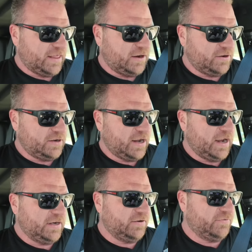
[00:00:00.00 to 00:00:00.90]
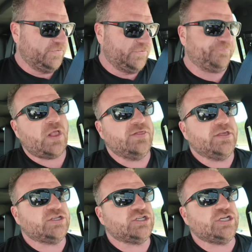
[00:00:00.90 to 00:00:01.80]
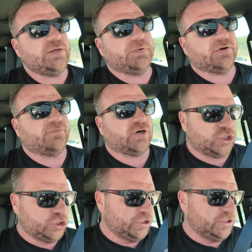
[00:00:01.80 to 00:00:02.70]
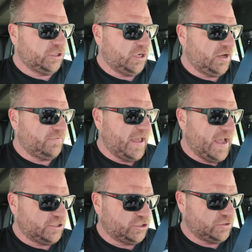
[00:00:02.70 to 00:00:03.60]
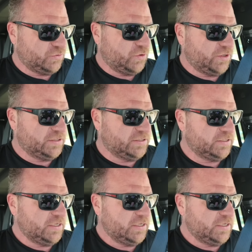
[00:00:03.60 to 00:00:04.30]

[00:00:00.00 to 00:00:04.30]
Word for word: they're kind of the cheaper version of Ashton Woods.